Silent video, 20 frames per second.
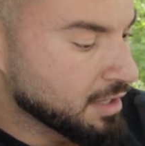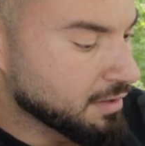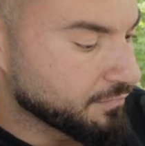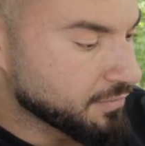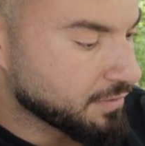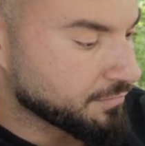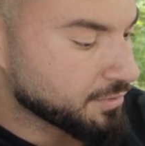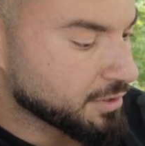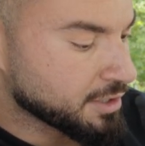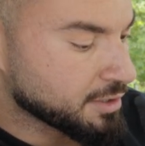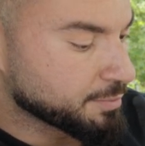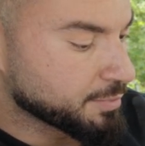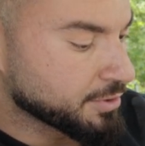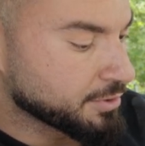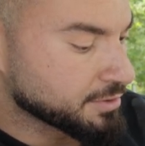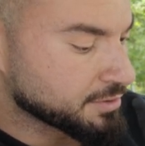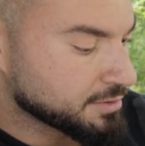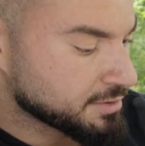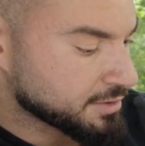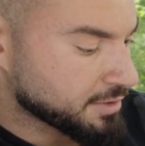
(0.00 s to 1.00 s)
If you have your
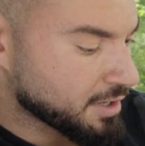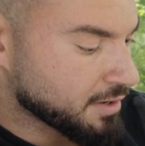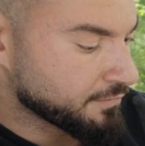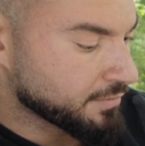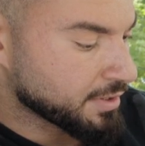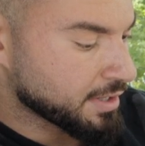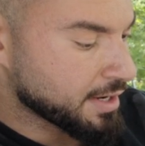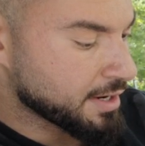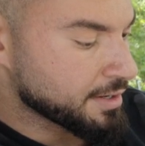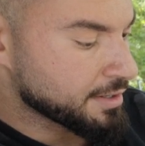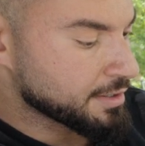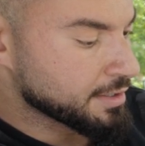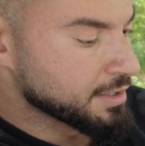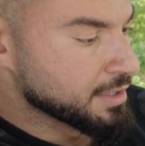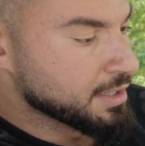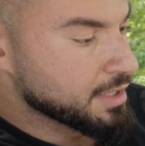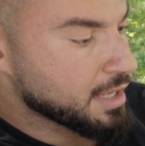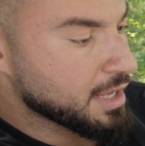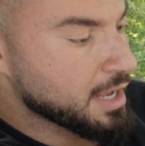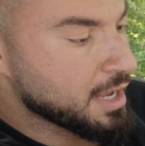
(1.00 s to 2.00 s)
AirPods cover there,
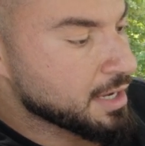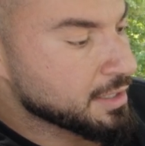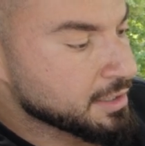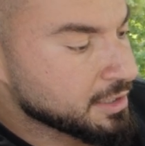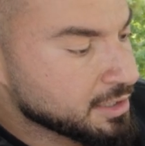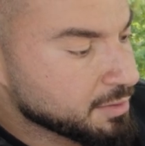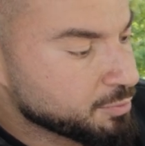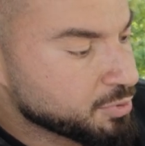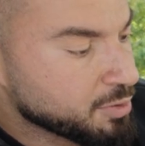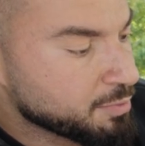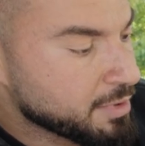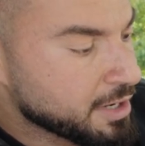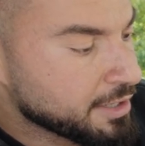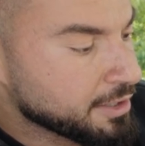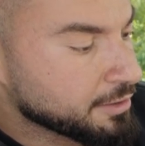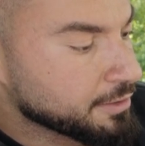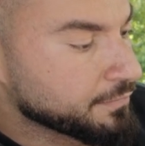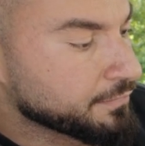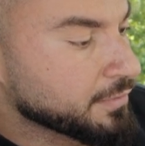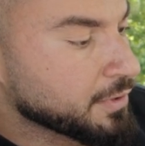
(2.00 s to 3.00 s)
and I can put my
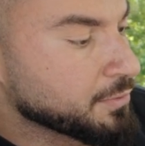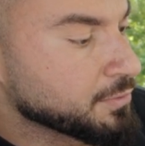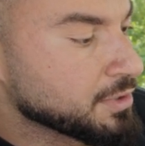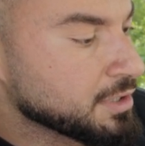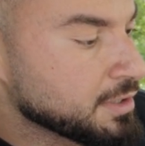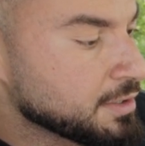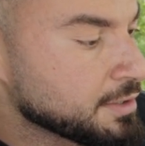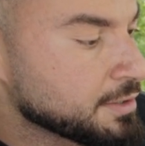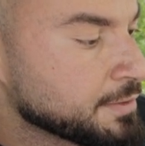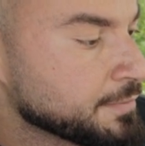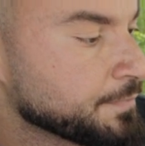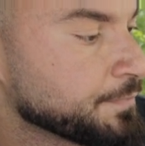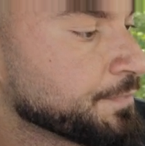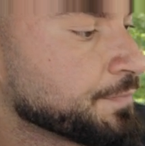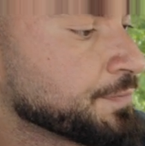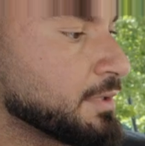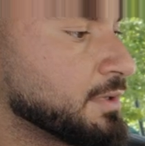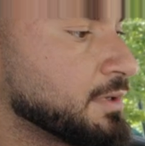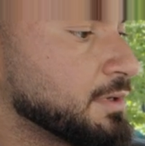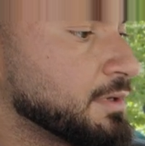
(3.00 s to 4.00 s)
other phone here,
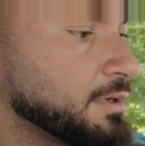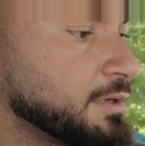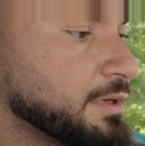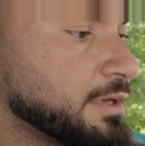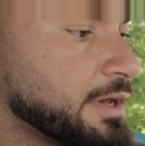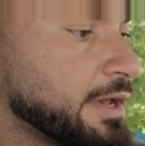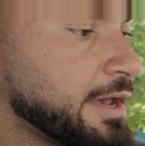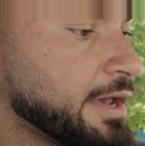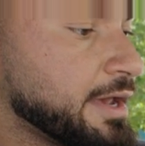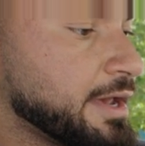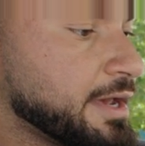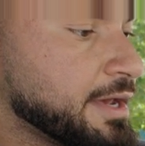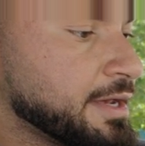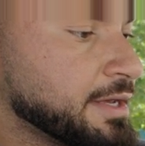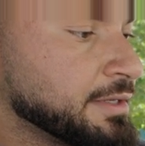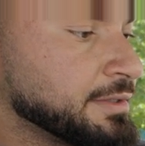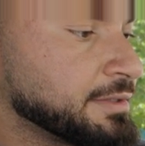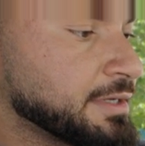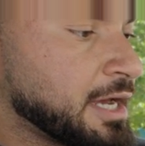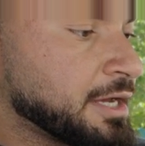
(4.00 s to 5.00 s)

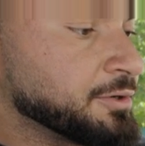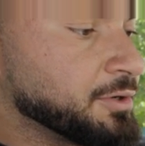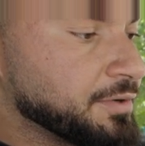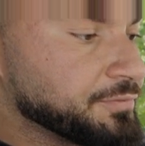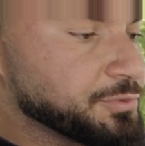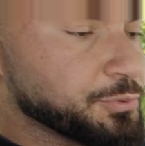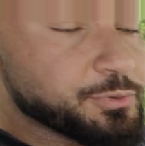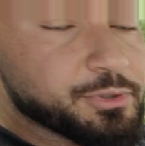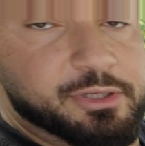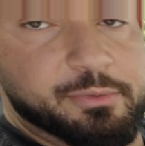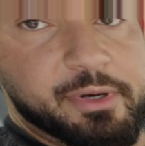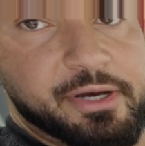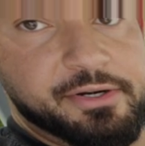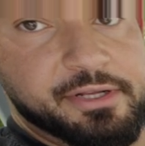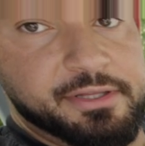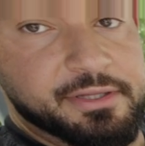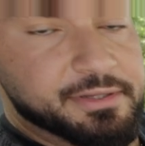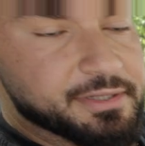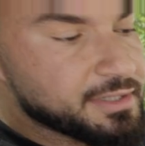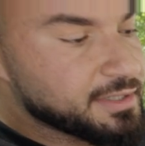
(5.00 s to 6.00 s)
and I don't have to worry about
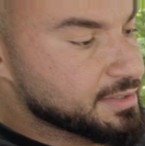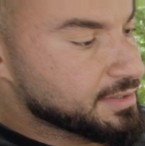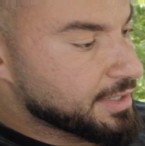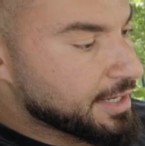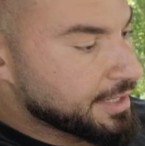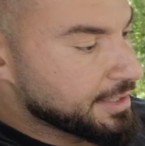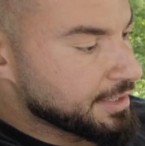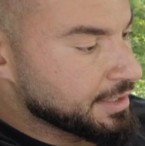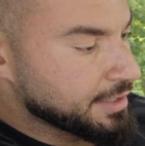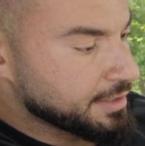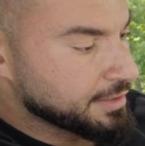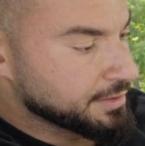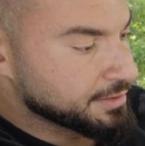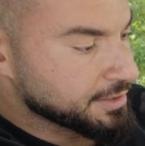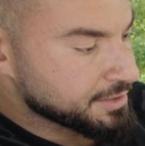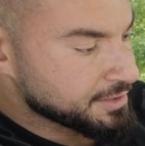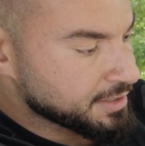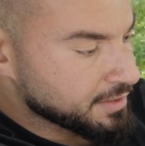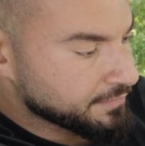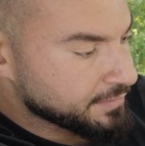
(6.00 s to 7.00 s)
anything sliding, and it
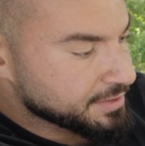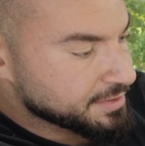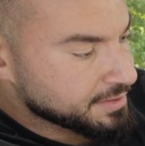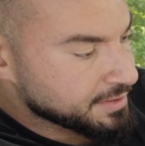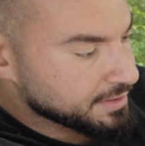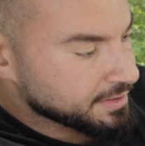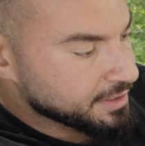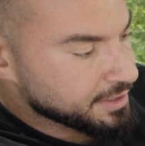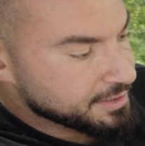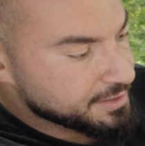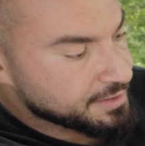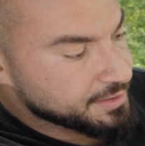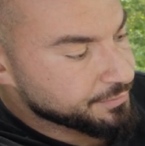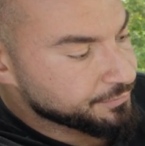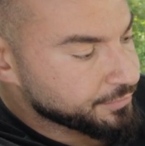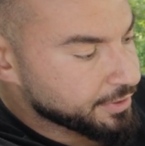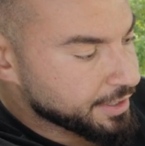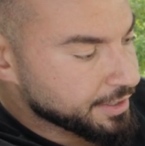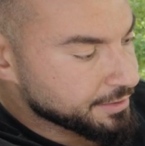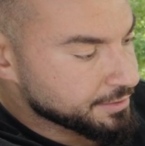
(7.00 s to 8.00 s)
does give us the nice
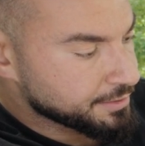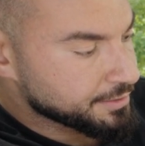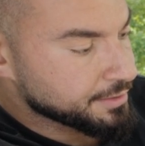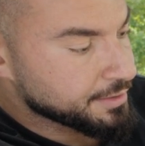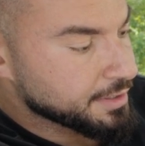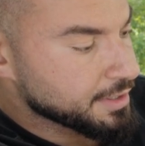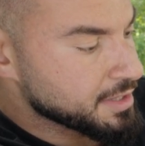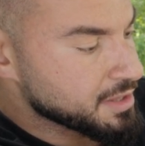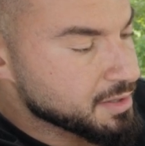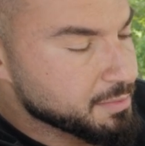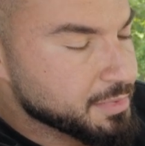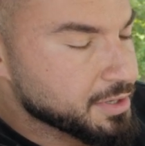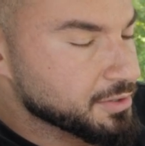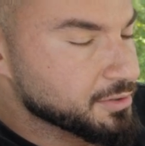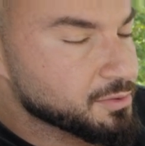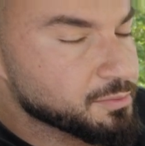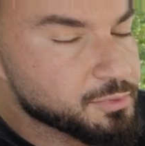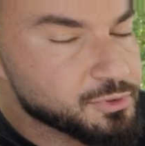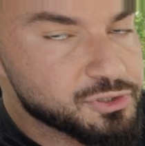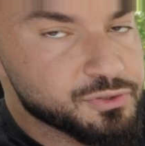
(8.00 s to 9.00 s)
divider in the
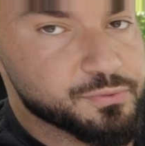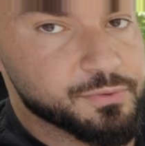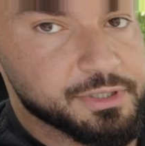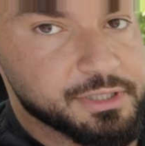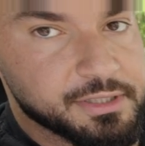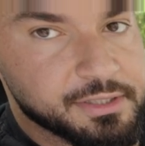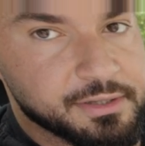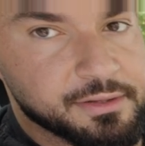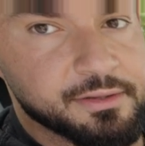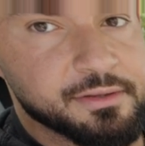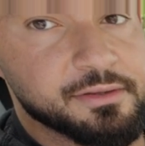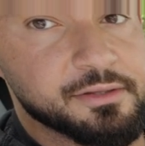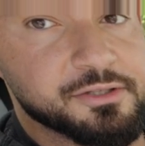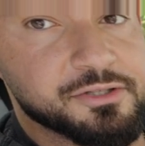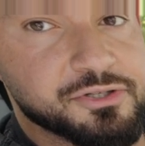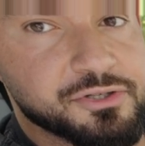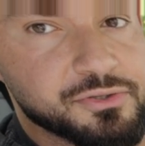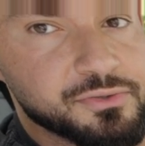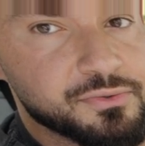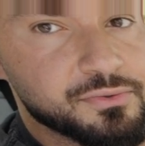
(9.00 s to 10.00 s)
middle between the
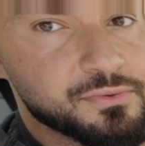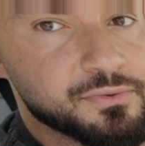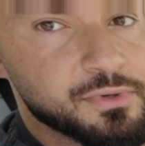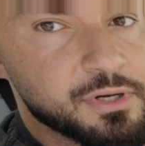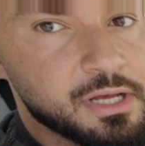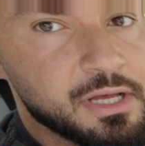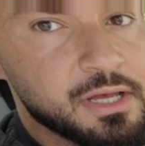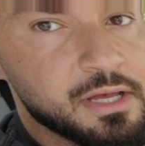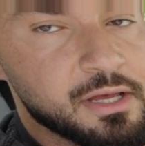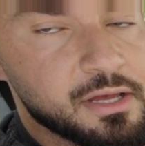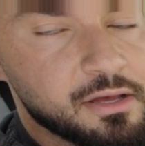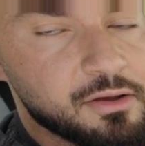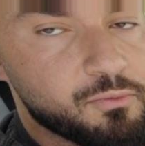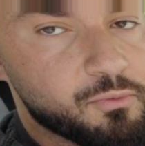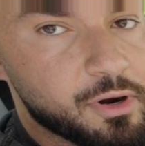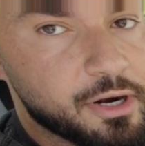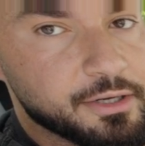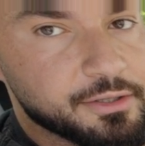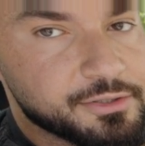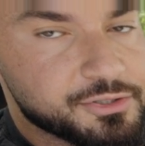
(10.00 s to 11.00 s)
2
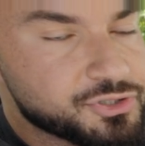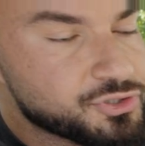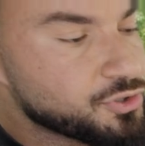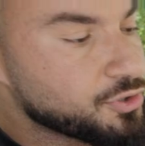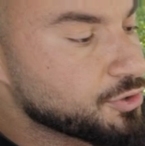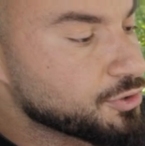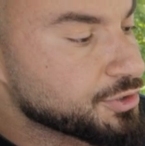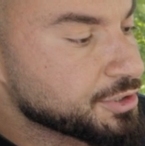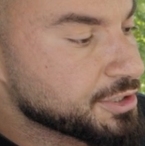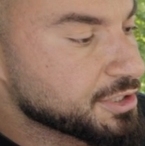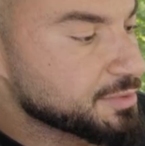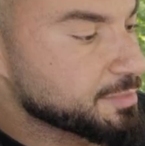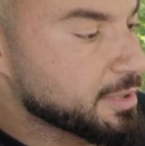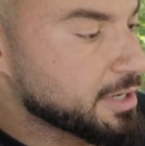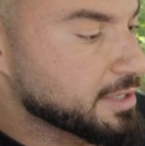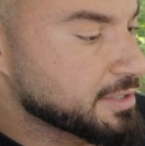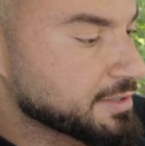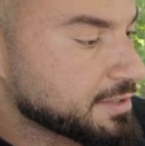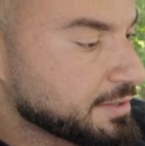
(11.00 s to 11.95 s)
wireless charging spots